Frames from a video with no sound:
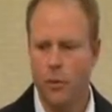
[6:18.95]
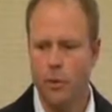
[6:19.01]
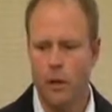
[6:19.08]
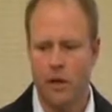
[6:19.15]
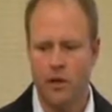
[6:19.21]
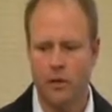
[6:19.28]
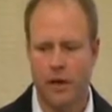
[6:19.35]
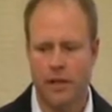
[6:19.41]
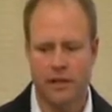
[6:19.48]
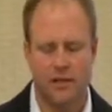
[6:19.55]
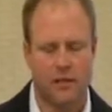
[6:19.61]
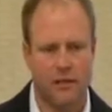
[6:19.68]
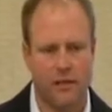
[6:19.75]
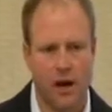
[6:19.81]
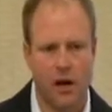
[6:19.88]
So if we want to
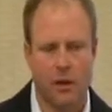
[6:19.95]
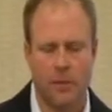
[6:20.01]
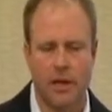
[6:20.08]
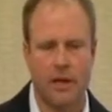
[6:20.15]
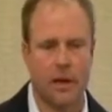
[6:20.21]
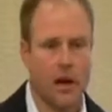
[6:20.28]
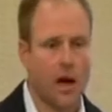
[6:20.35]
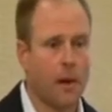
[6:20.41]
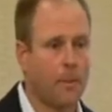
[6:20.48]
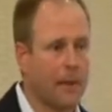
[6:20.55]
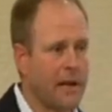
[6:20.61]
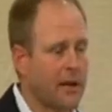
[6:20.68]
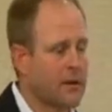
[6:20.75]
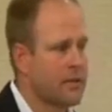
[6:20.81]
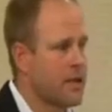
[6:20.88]
create this environment,
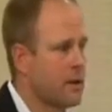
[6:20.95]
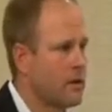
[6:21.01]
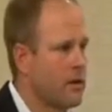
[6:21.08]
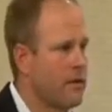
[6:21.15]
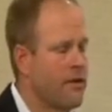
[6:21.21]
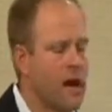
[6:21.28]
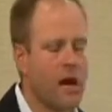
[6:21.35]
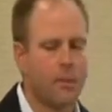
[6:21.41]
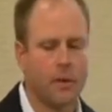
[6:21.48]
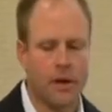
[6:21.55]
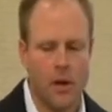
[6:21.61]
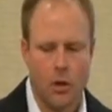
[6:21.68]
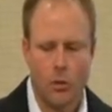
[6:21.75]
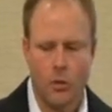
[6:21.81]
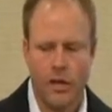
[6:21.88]
a player-centered
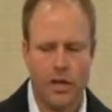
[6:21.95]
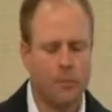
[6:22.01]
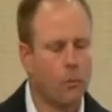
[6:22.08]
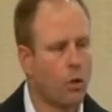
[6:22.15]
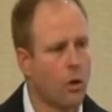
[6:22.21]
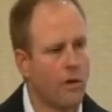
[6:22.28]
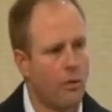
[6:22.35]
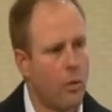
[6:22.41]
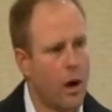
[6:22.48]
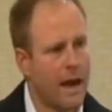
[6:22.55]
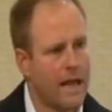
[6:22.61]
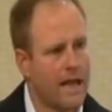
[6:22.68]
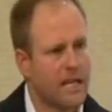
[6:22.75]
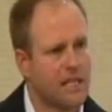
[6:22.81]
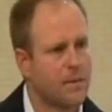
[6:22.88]
environment, we need more
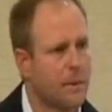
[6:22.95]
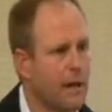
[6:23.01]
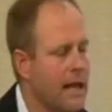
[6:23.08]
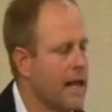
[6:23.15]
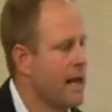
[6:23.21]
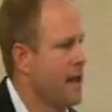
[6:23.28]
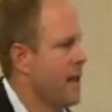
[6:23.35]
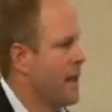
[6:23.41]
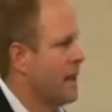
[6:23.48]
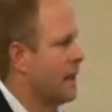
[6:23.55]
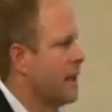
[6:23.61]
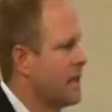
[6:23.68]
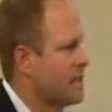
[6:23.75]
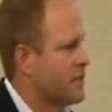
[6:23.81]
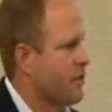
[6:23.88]
of why kids play
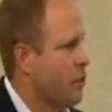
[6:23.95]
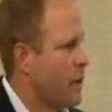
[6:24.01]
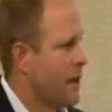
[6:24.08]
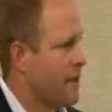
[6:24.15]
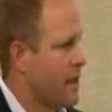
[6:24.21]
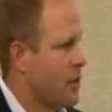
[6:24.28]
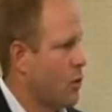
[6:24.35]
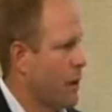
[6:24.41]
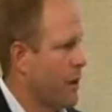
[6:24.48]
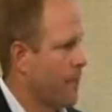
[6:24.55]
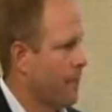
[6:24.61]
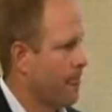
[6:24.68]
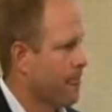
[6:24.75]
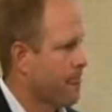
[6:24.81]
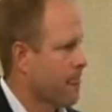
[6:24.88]
and less of why they
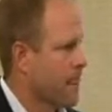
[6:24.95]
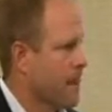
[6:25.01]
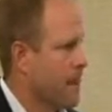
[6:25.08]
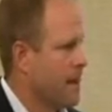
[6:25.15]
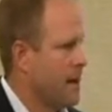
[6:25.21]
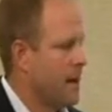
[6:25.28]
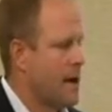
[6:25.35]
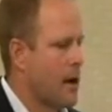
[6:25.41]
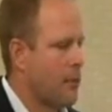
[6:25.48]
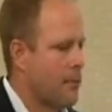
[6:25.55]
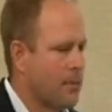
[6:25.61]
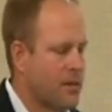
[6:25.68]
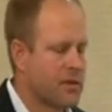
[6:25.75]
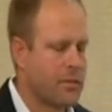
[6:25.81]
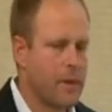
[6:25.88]
quit.
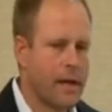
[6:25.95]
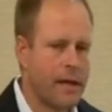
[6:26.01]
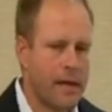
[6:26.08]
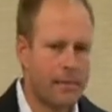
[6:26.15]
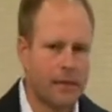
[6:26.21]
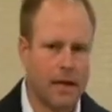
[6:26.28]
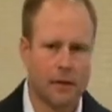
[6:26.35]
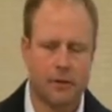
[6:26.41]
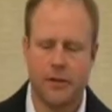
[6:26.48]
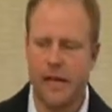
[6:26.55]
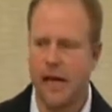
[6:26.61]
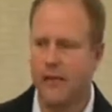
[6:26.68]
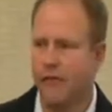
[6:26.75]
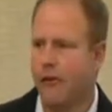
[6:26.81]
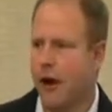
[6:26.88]
Now, there's a man named
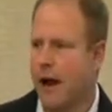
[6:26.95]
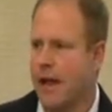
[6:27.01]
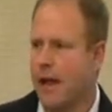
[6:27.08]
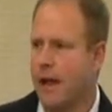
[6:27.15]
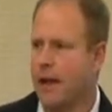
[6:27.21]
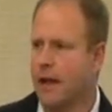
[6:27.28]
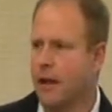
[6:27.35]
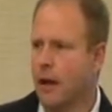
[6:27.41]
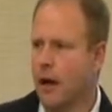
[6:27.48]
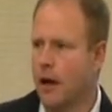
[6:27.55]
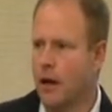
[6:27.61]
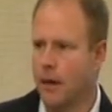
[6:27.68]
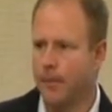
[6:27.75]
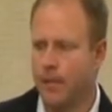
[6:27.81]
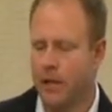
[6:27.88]
Dr. Dan
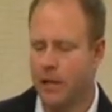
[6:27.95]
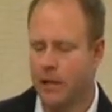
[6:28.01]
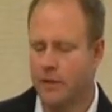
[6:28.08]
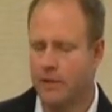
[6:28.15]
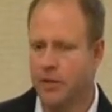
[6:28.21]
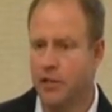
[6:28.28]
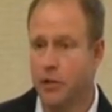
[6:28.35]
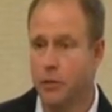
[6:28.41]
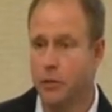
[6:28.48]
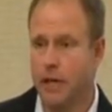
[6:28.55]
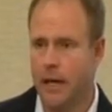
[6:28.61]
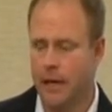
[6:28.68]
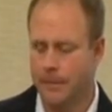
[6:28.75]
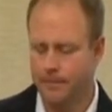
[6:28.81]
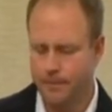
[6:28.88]
Freigang. He lives in
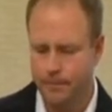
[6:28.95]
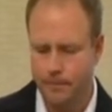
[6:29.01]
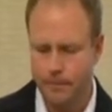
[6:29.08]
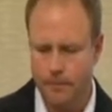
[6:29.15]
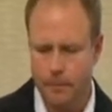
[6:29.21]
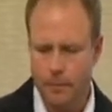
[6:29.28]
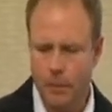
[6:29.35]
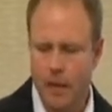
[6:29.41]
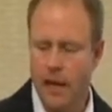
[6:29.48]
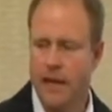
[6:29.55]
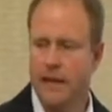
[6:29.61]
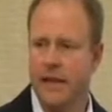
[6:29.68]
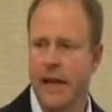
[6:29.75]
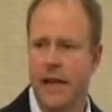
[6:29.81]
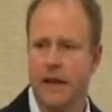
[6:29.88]
Utah.
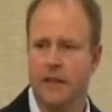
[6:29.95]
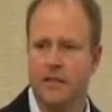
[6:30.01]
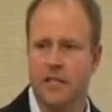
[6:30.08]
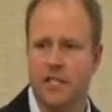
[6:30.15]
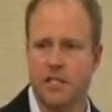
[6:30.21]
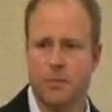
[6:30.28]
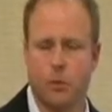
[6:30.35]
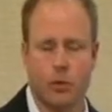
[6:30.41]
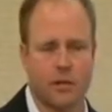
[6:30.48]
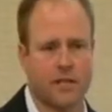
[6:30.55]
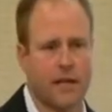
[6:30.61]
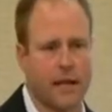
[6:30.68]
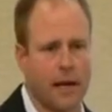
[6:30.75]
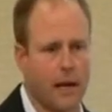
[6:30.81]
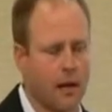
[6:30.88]
And Dan is the
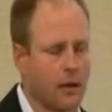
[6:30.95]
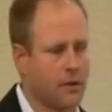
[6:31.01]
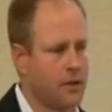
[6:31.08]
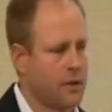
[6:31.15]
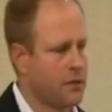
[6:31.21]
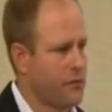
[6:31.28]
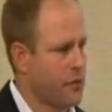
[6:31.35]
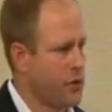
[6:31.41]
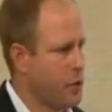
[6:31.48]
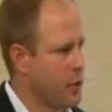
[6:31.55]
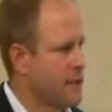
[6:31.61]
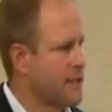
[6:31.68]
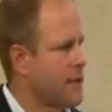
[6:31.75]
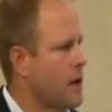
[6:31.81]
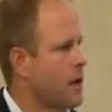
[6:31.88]
sports psychologist
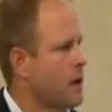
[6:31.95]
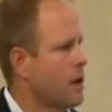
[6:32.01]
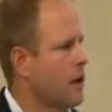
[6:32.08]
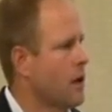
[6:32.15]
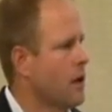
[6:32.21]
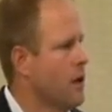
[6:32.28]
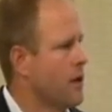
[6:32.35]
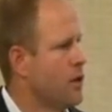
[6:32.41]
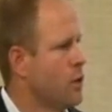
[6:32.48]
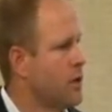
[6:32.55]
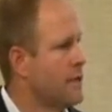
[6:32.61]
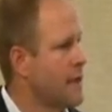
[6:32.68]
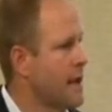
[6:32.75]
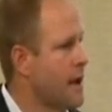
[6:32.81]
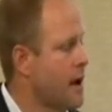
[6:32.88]
for U.S. Soccer,
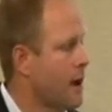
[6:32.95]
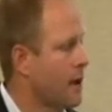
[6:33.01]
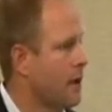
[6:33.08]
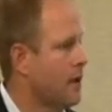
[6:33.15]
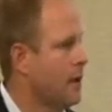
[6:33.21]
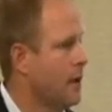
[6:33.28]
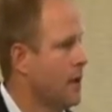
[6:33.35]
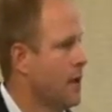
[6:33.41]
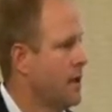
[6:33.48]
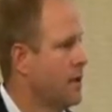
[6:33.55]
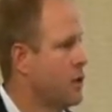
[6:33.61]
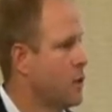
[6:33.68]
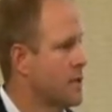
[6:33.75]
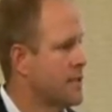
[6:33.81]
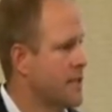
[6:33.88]
USA Hockey,
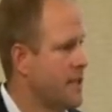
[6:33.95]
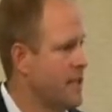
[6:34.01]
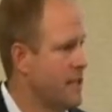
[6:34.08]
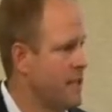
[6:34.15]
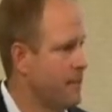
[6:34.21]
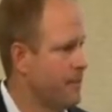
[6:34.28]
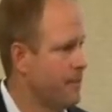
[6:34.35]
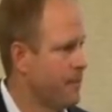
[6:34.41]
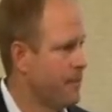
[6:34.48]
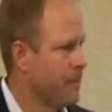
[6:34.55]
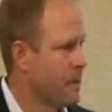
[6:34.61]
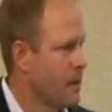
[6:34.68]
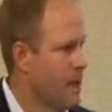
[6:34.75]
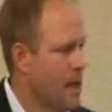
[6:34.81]
and the U.S. Ski Team.